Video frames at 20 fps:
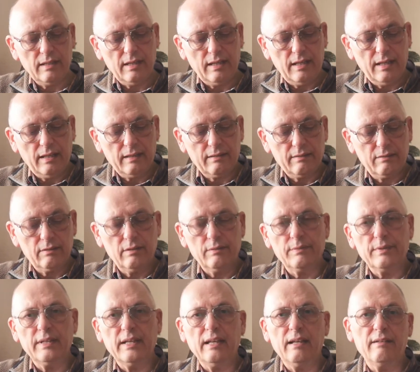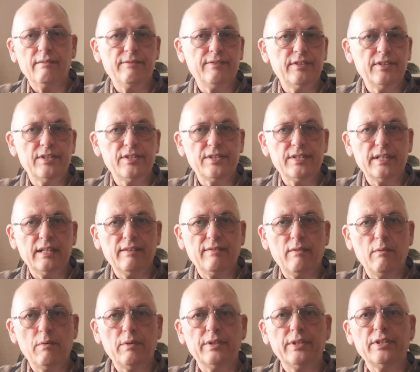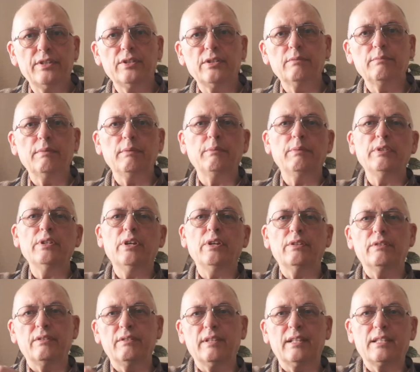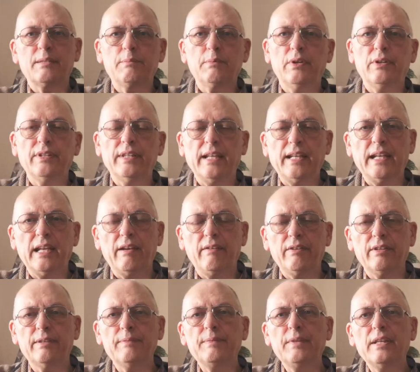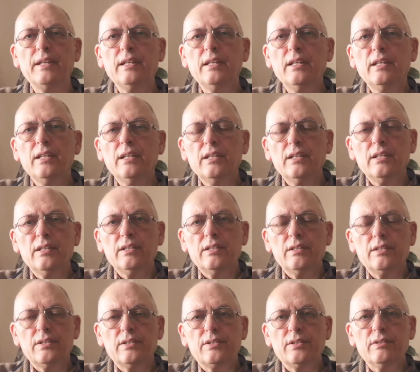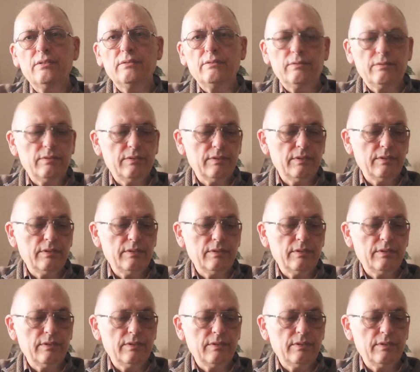And I could go up there for a C if I wanted to, but we're not exploring that area. So